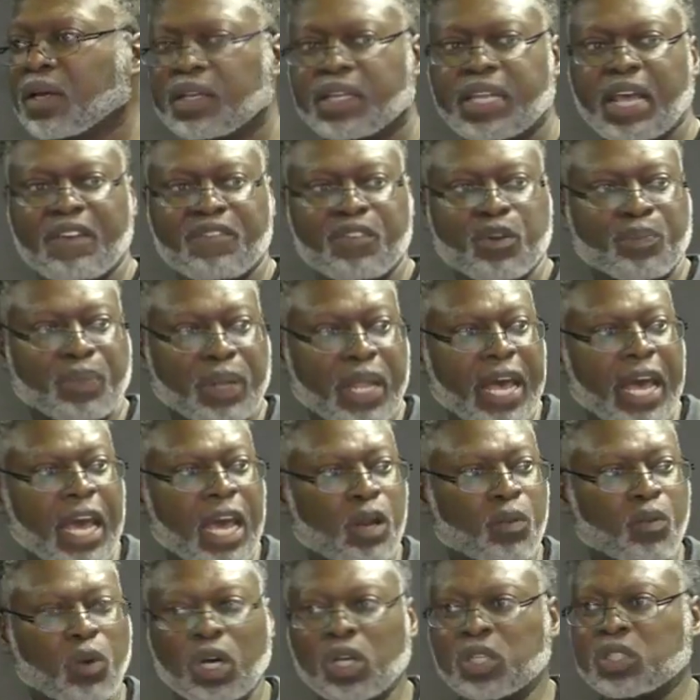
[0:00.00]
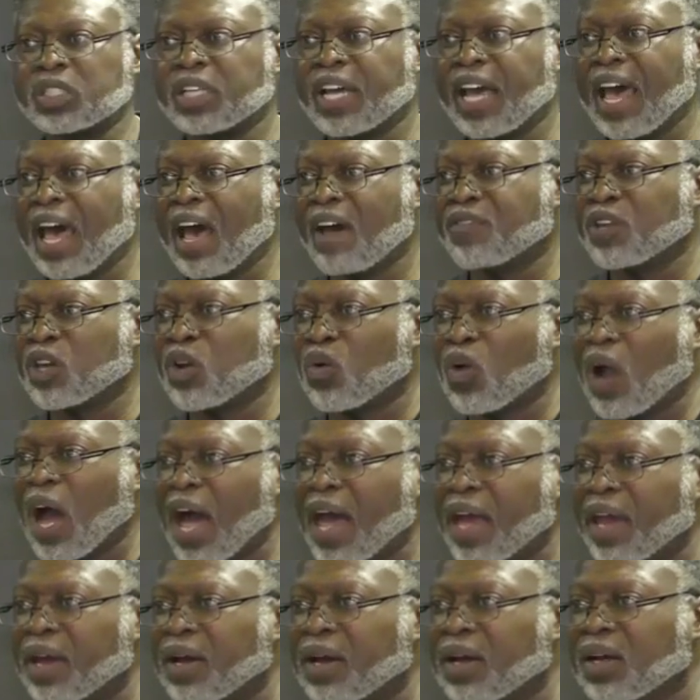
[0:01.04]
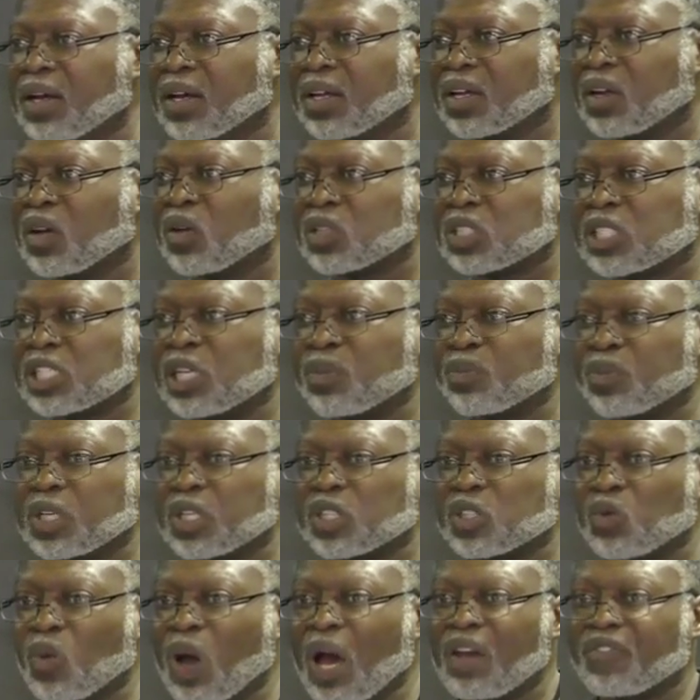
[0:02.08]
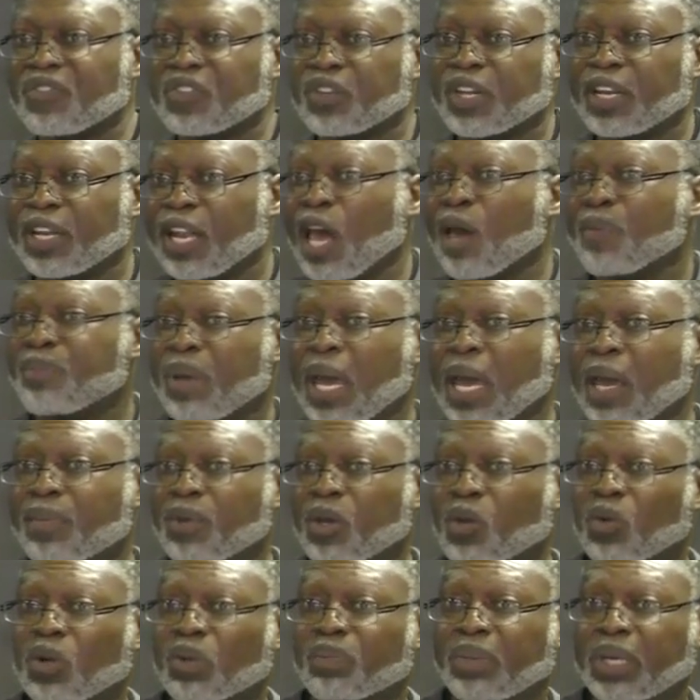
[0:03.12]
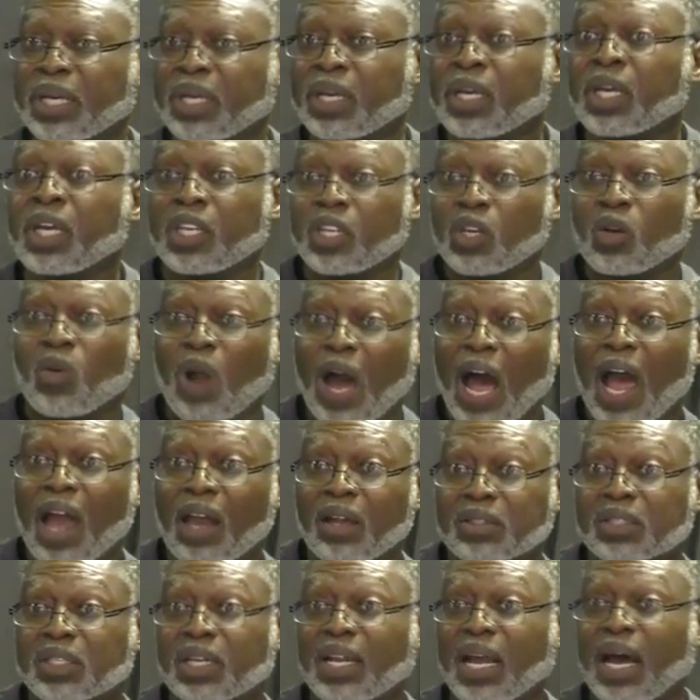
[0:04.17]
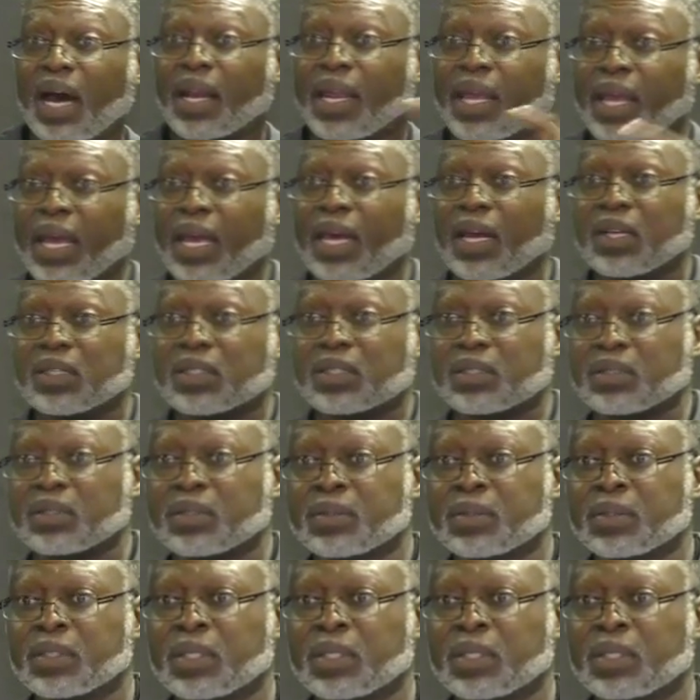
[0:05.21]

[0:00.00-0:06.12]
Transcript: They, the plan was to have Uriah go sleep with his wife so that that baby will be Uriah's and not his,